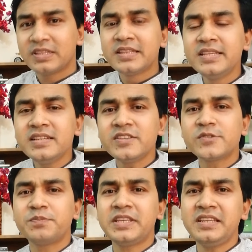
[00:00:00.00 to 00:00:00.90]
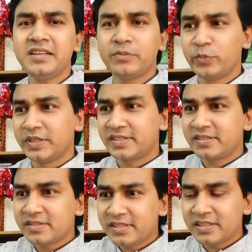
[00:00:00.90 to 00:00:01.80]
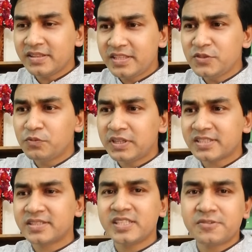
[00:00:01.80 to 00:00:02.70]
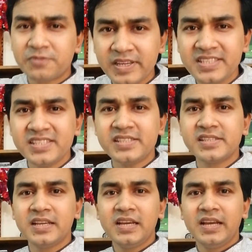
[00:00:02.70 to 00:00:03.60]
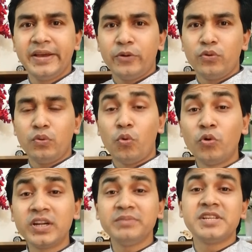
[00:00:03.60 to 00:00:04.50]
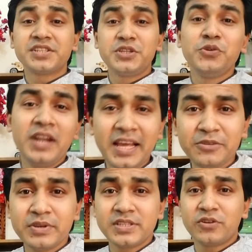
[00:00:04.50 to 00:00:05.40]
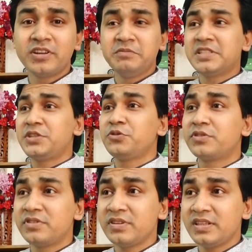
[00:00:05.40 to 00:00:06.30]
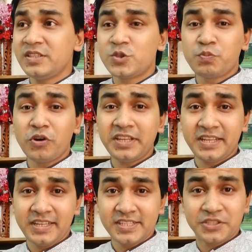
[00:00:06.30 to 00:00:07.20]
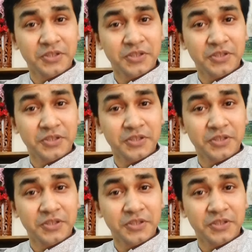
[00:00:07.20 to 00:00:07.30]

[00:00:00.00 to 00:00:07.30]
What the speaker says: These are speaking gambits. These words, these phrases ornament your language, ornament your spoken English.